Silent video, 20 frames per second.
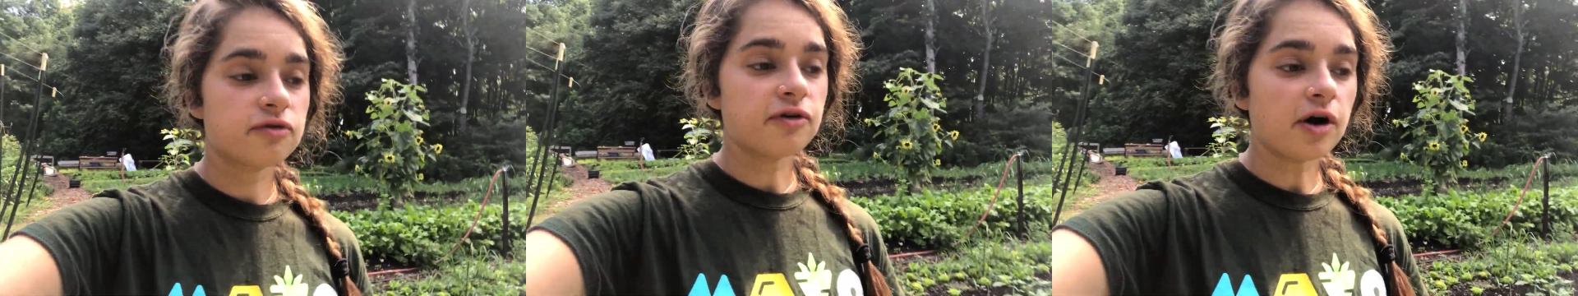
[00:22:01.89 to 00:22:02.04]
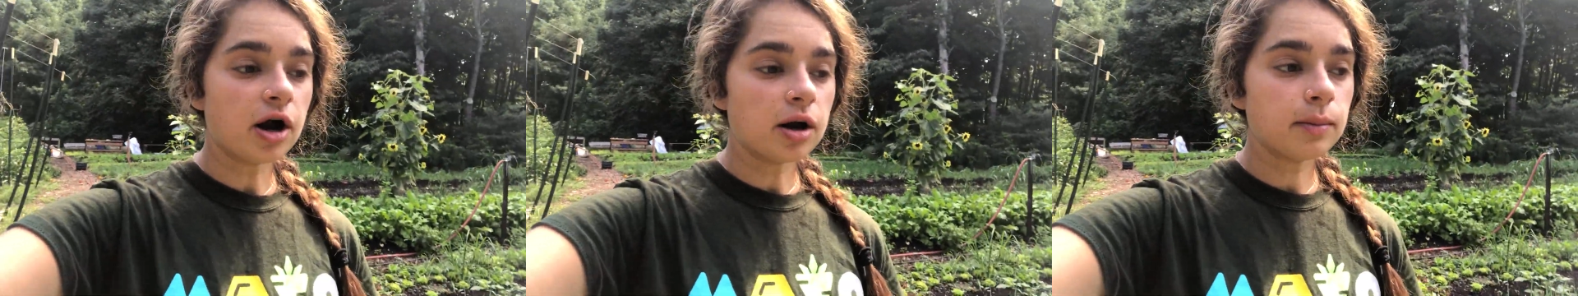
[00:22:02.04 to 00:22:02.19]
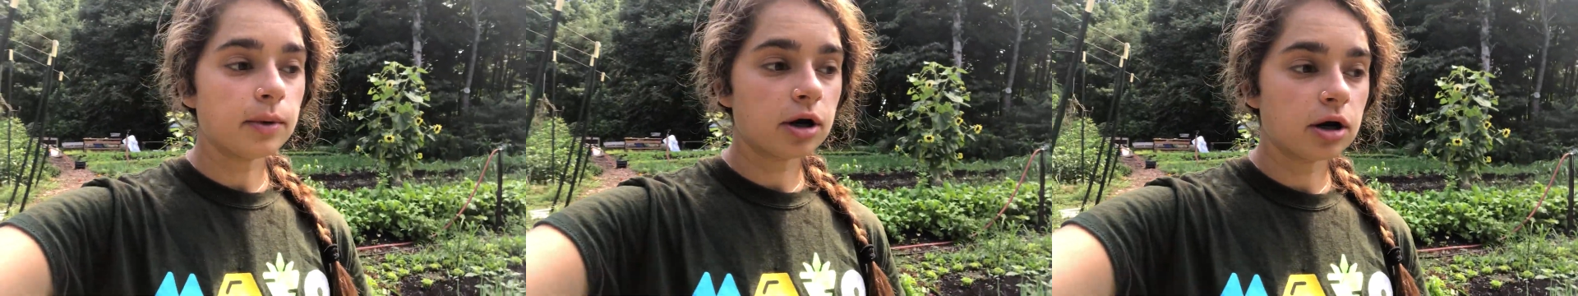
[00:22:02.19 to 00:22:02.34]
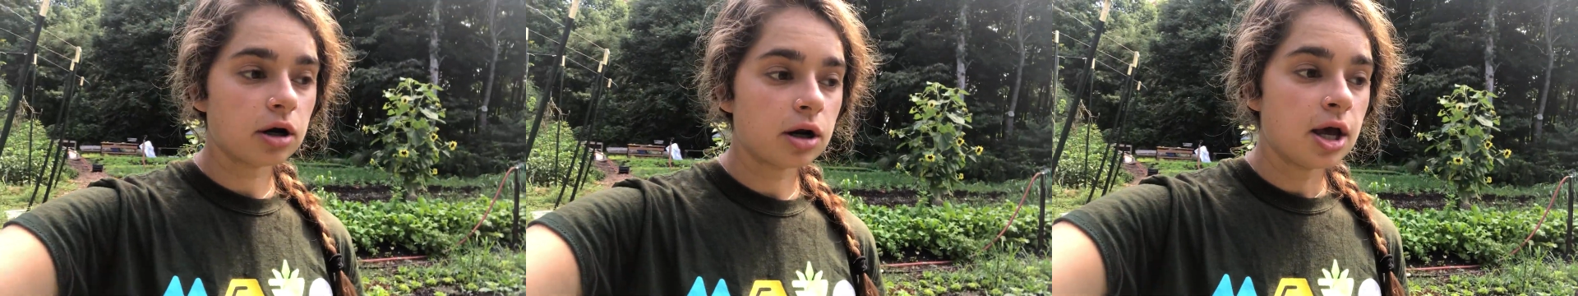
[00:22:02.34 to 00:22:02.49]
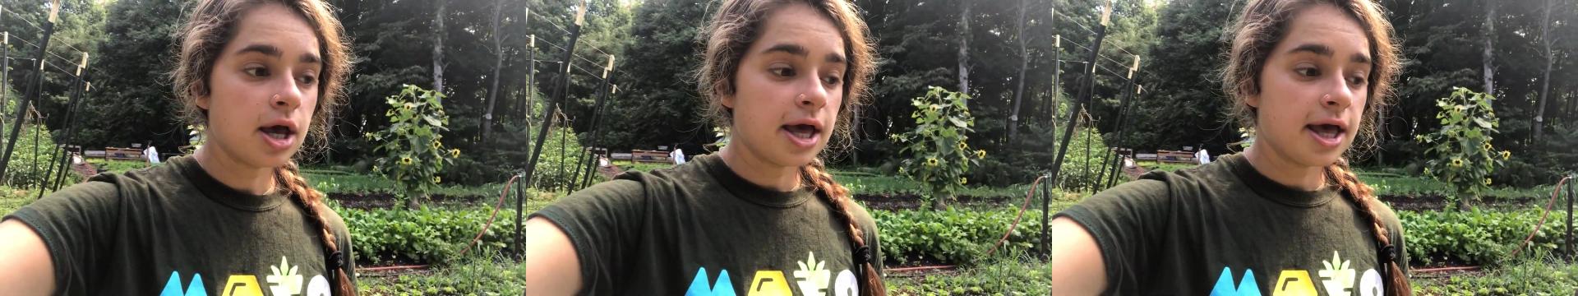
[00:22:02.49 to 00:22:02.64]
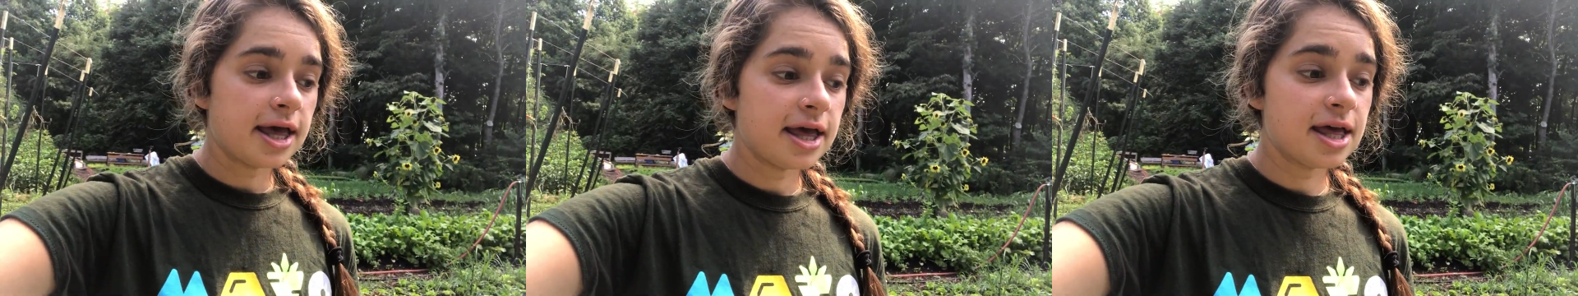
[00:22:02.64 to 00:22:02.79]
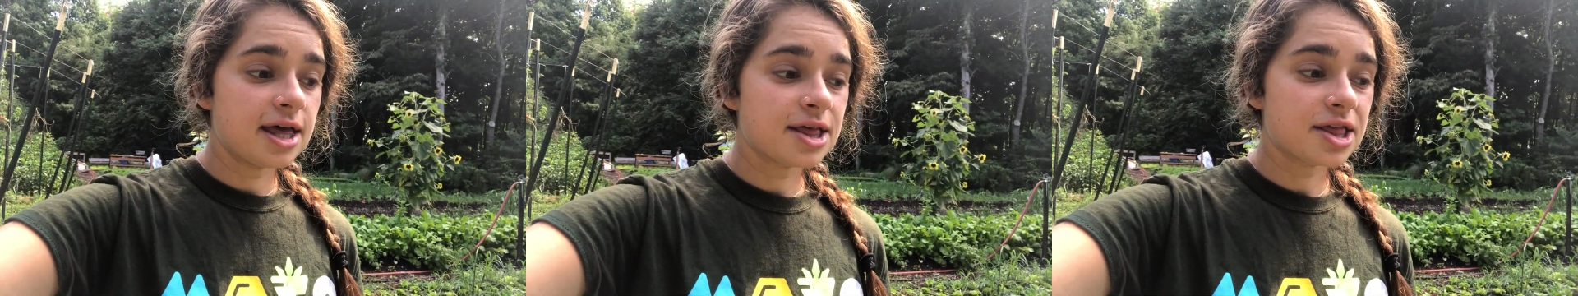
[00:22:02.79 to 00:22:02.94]
farmer
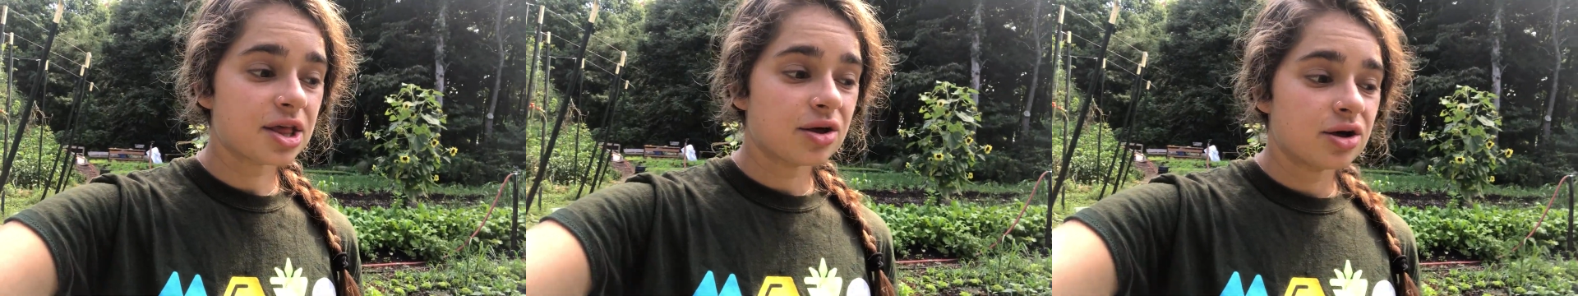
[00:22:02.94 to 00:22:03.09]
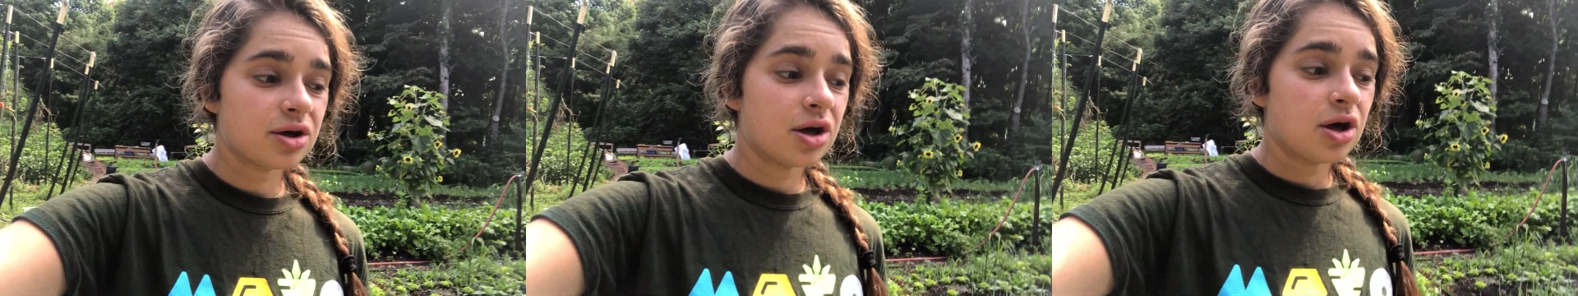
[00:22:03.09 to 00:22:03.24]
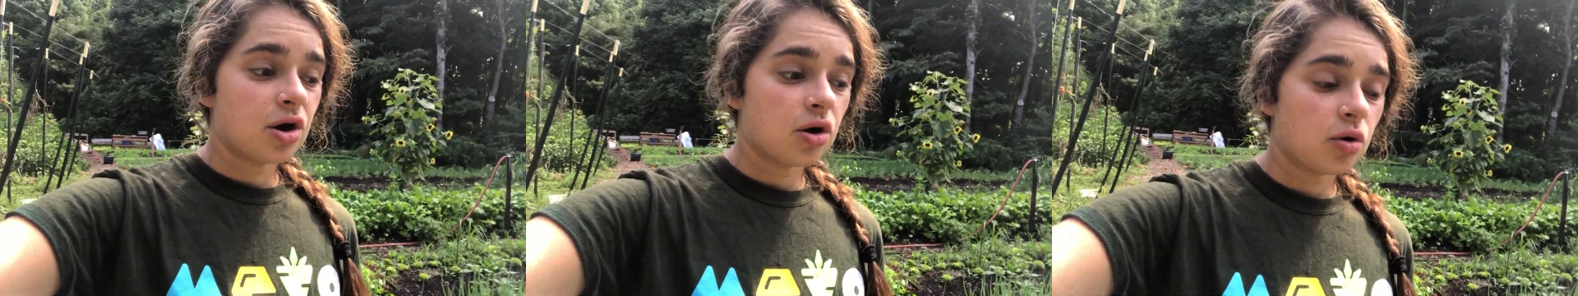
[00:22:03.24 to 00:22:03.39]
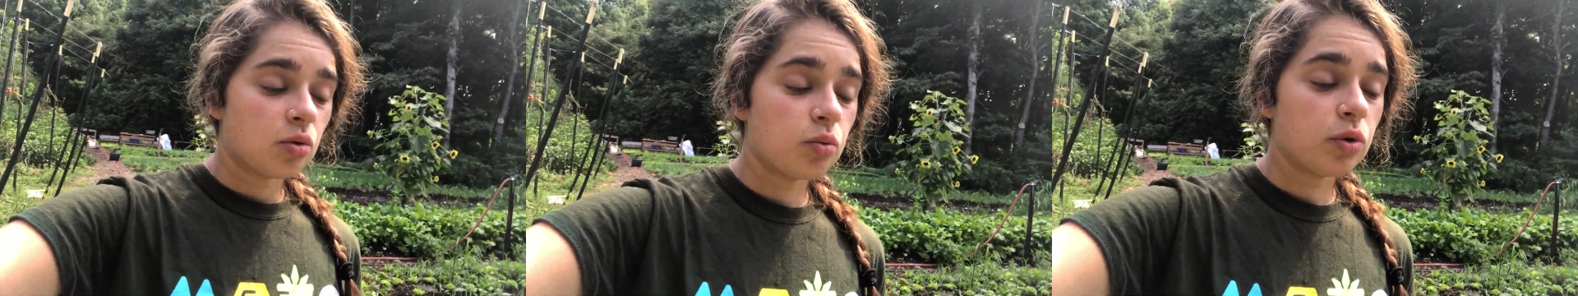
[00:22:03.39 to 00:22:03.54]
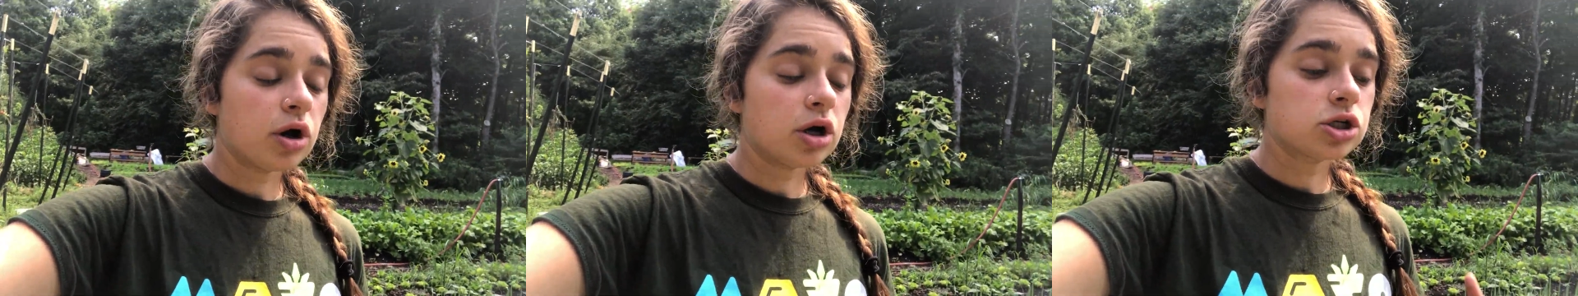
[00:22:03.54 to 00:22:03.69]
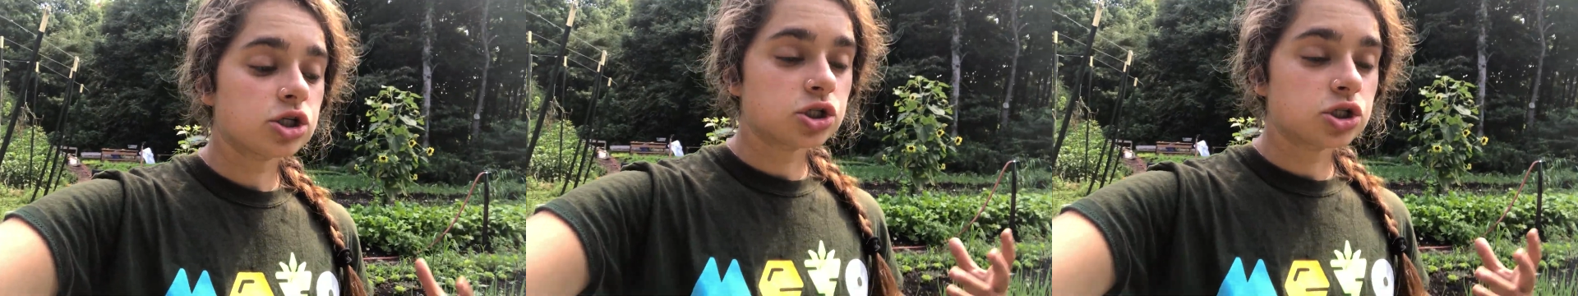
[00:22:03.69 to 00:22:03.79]
is we're